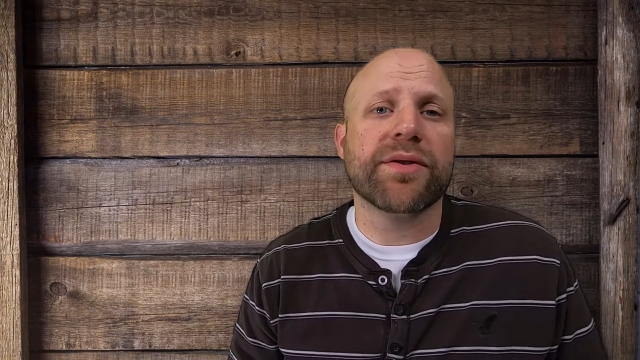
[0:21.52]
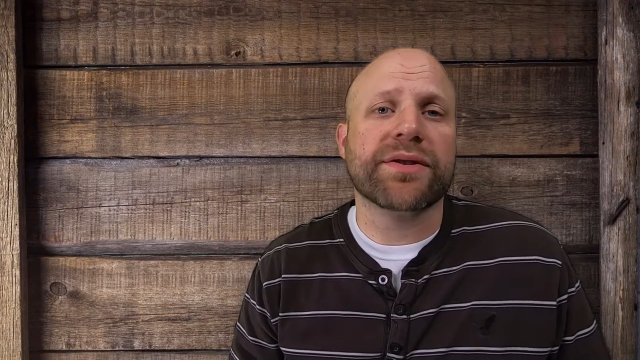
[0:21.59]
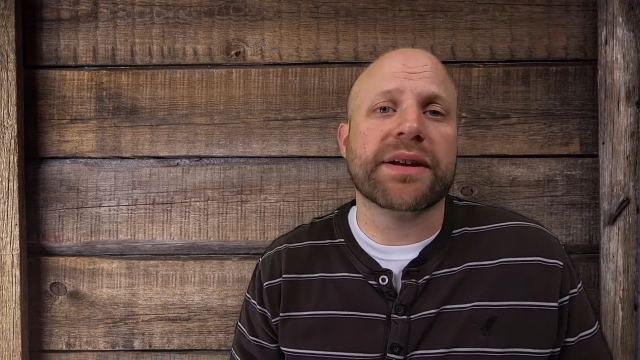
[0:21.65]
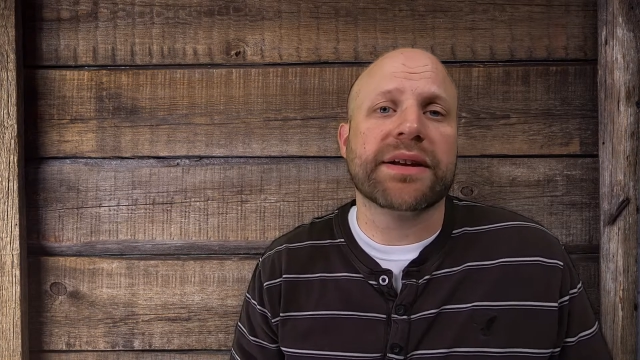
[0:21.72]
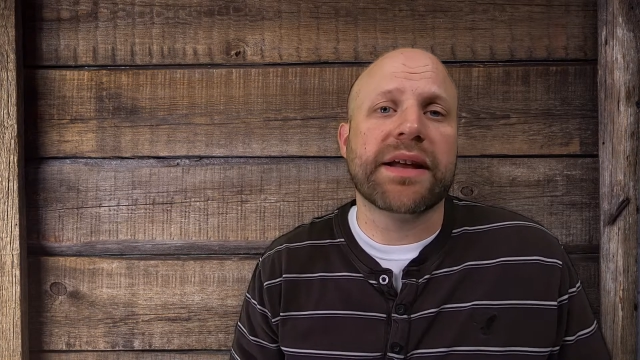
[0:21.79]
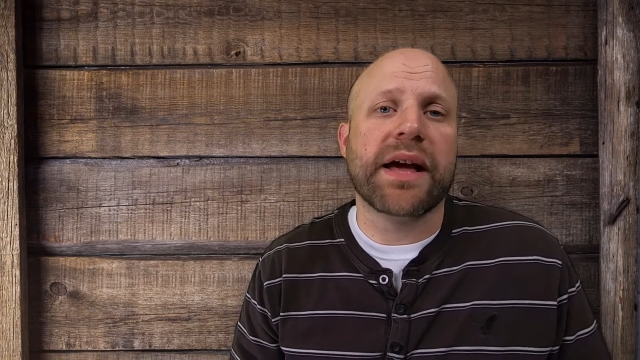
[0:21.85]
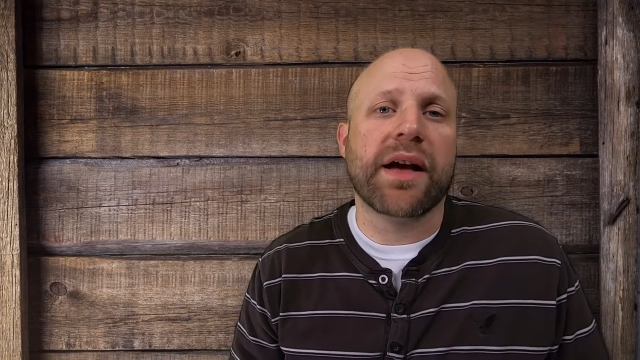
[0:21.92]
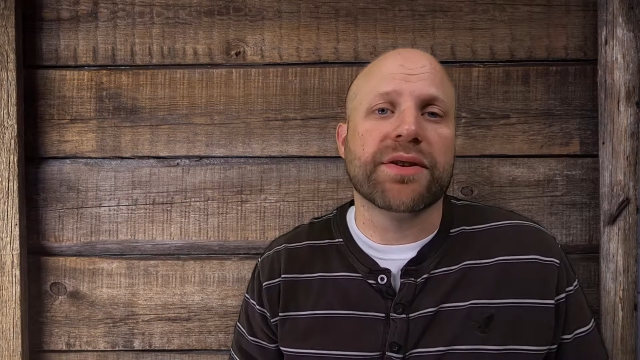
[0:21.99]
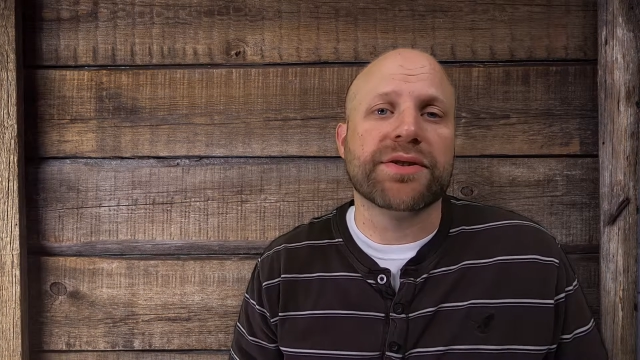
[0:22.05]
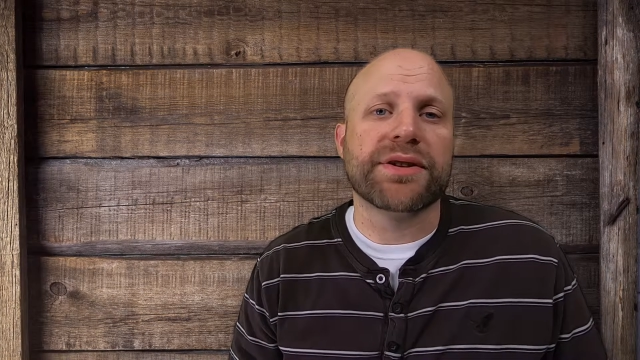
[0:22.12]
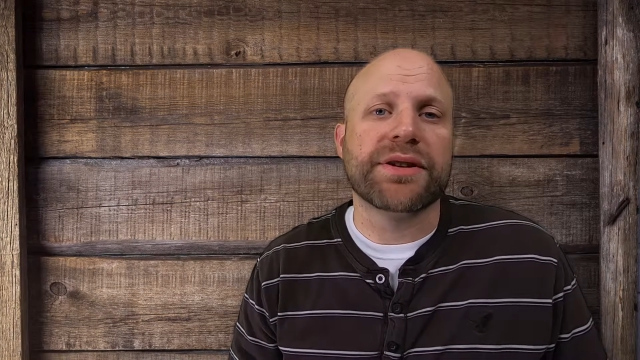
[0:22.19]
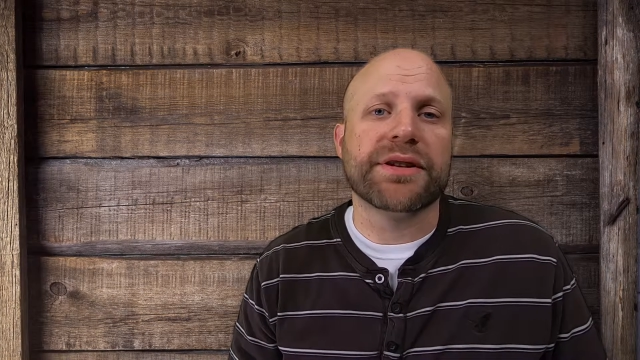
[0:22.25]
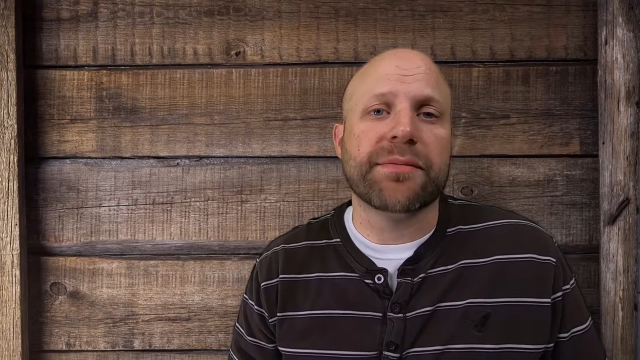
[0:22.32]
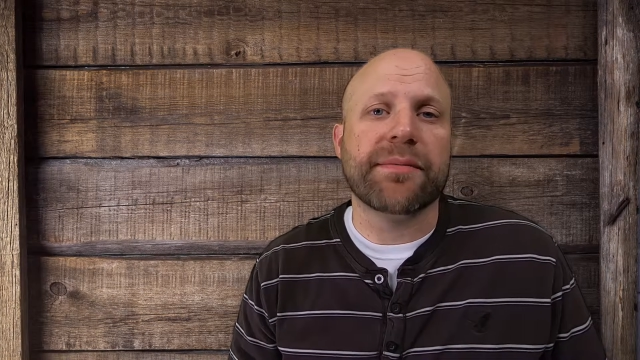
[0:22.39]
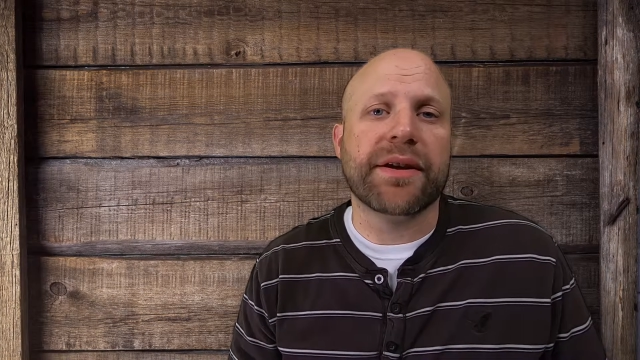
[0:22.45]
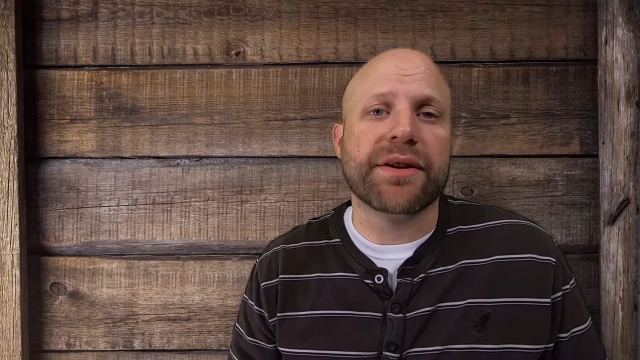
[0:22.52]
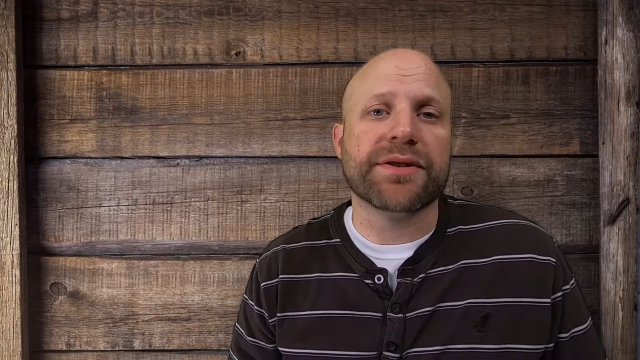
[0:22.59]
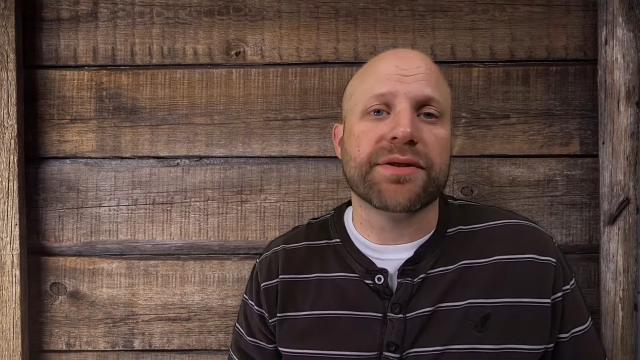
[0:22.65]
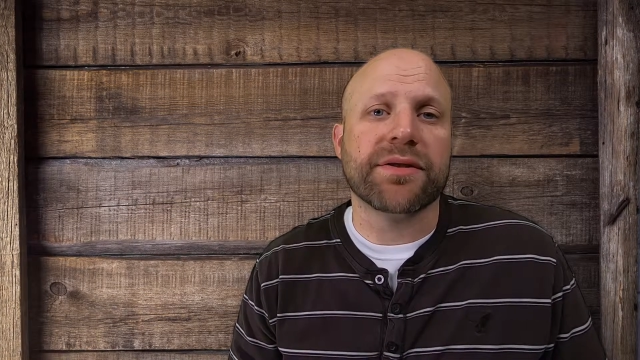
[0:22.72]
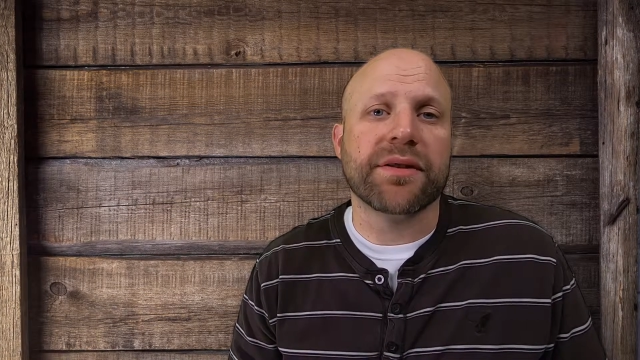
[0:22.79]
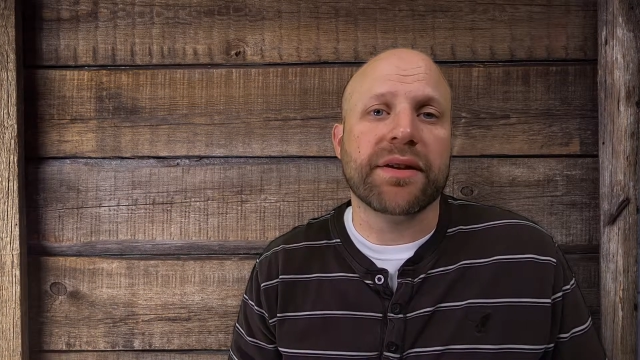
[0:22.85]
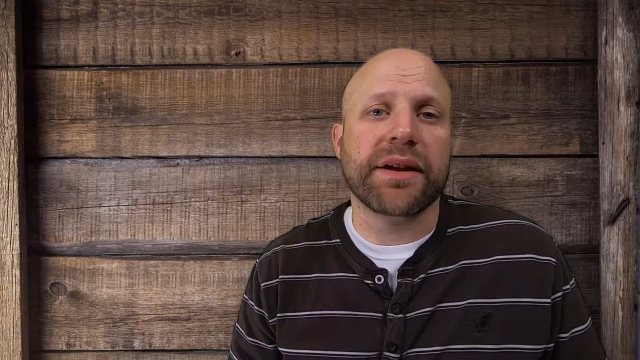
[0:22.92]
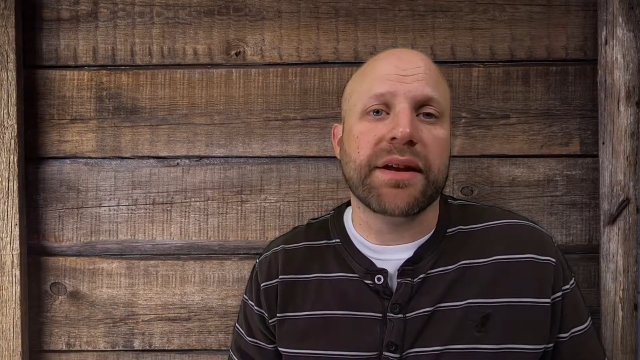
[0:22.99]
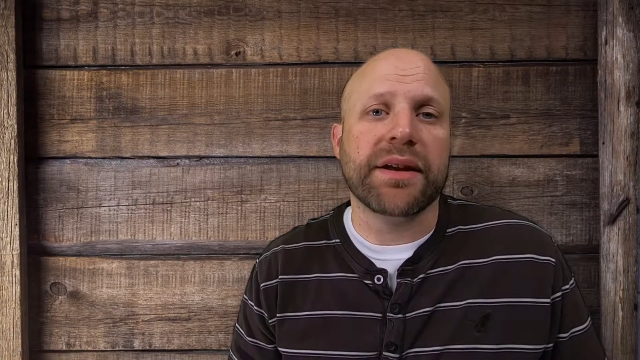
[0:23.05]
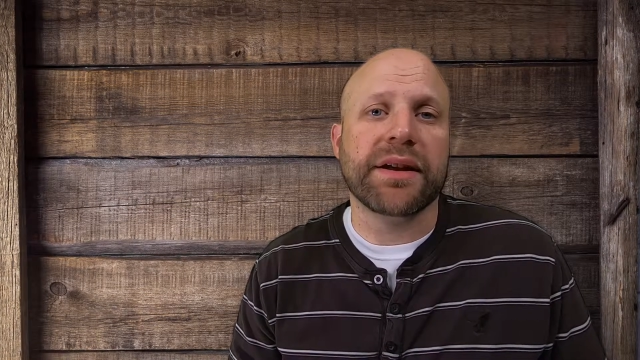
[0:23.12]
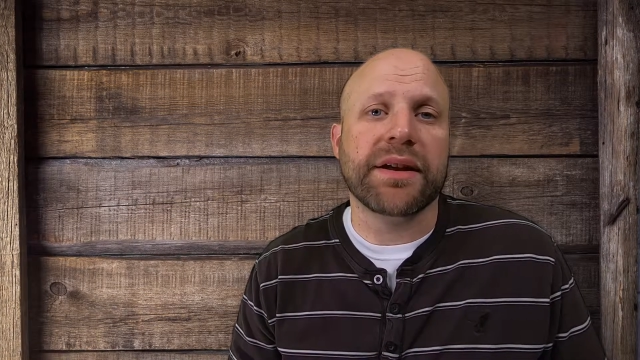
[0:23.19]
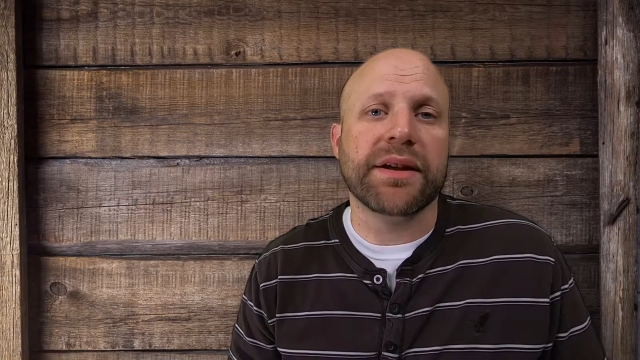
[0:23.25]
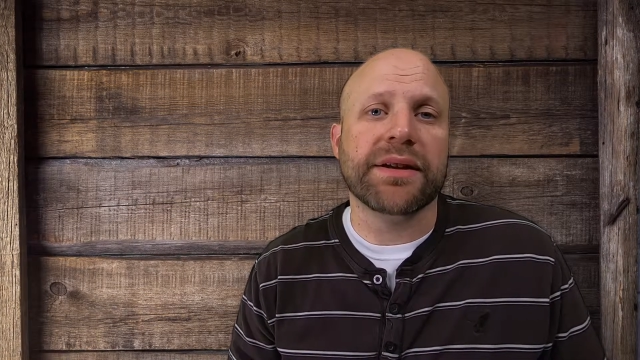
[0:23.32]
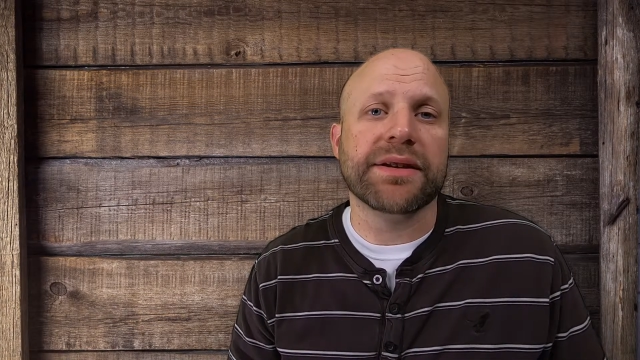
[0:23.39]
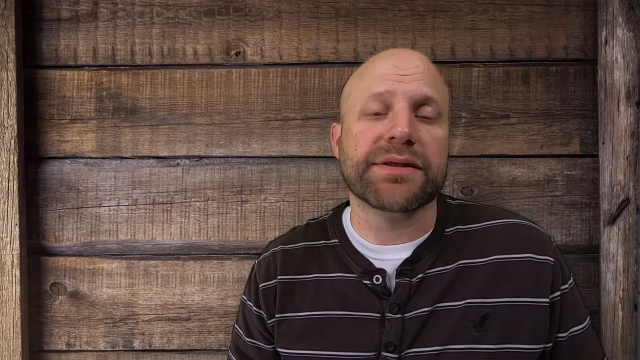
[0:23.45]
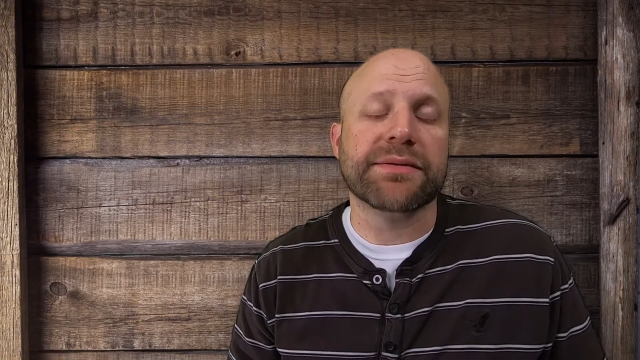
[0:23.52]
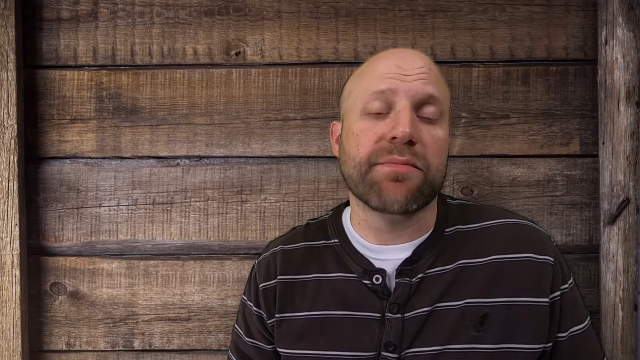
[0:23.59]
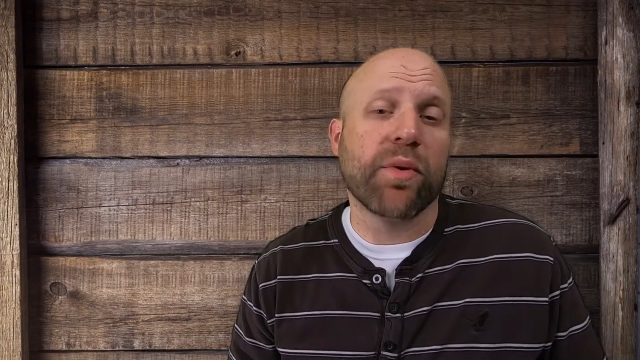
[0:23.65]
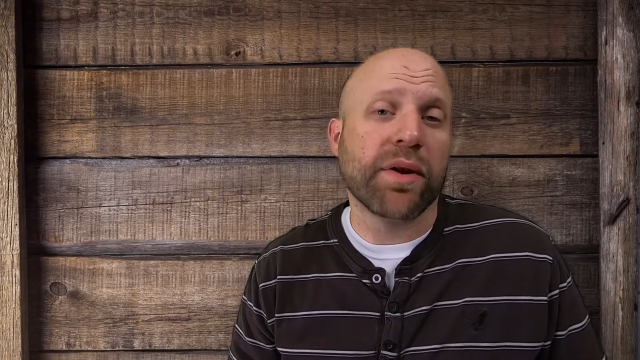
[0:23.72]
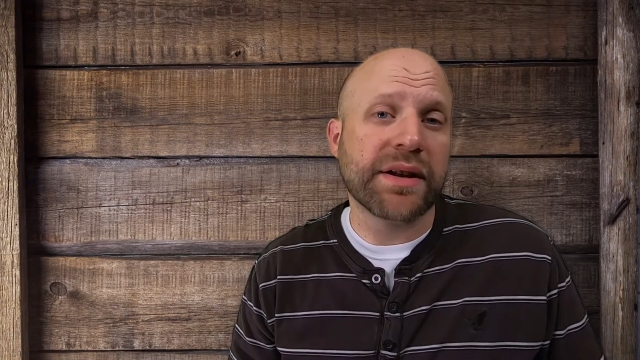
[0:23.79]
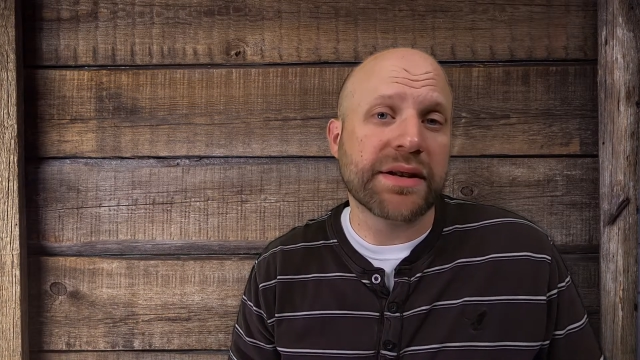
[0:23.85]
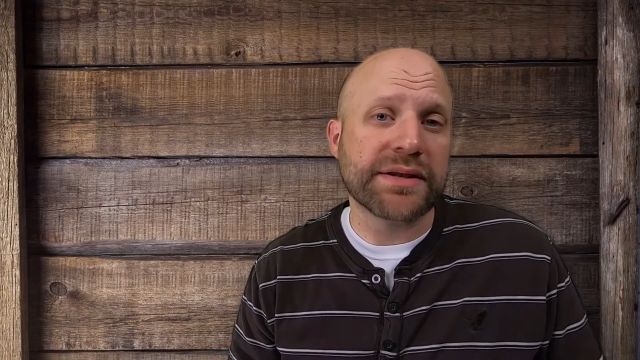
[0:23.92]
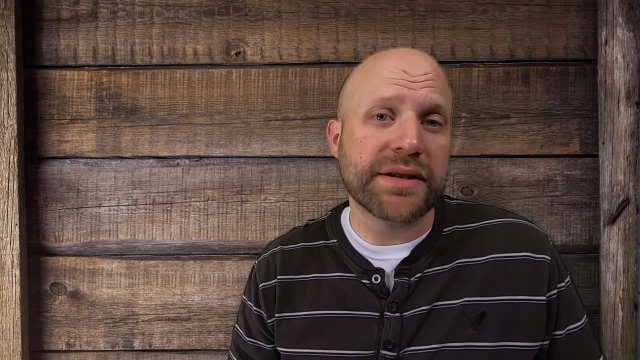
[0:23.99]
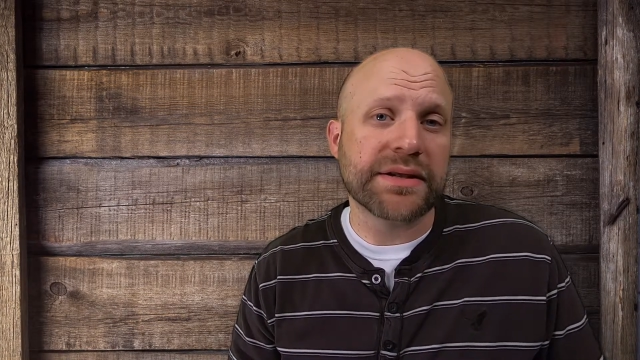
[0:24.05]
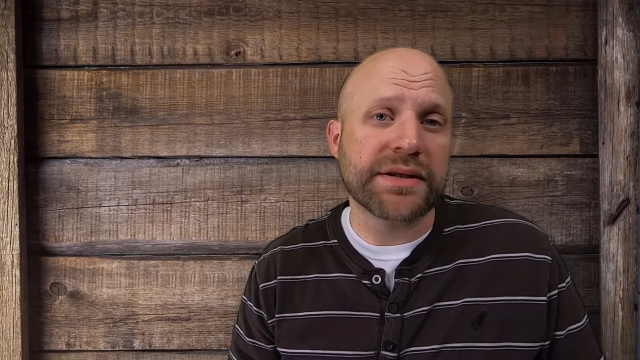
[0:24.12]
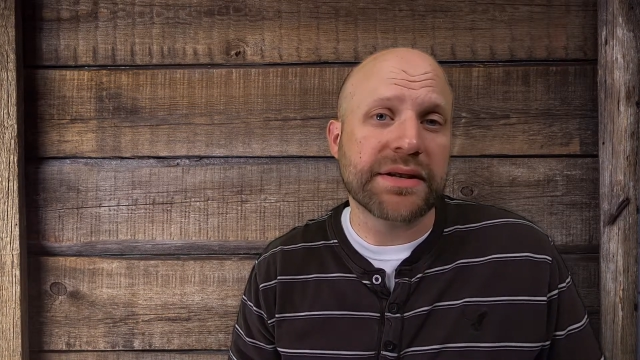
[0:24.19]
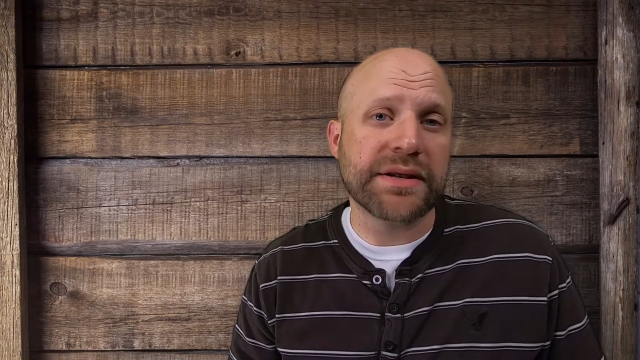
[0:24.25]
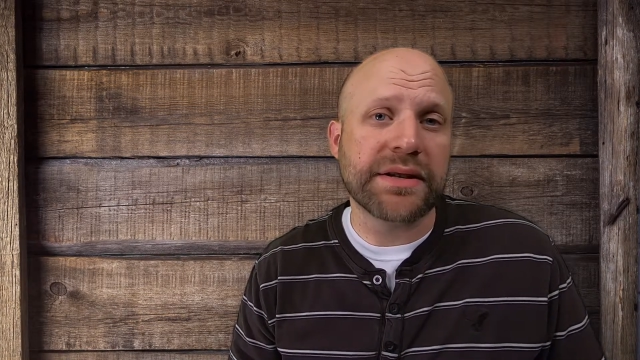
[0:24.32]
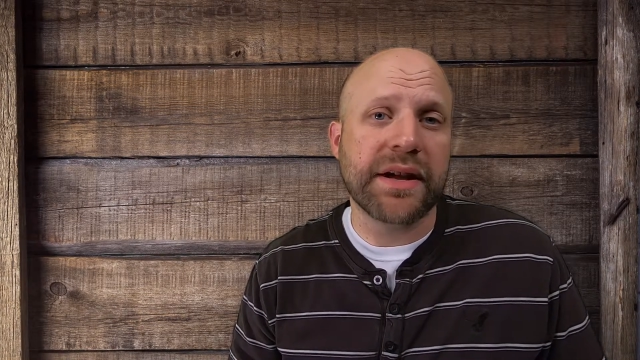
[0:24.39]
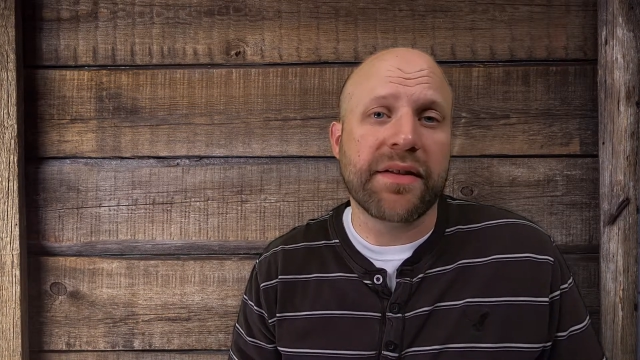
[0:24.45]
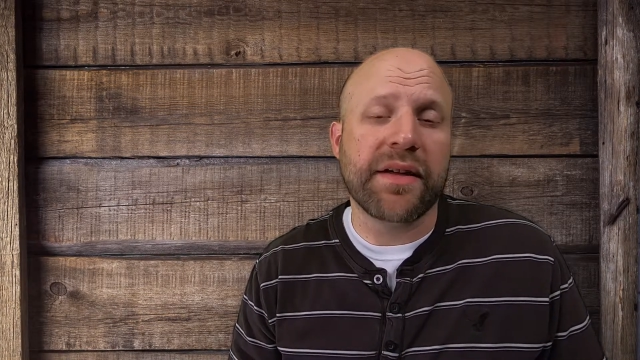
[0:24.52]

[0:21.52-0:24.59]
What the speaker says: their technology to make sure it is more consistent,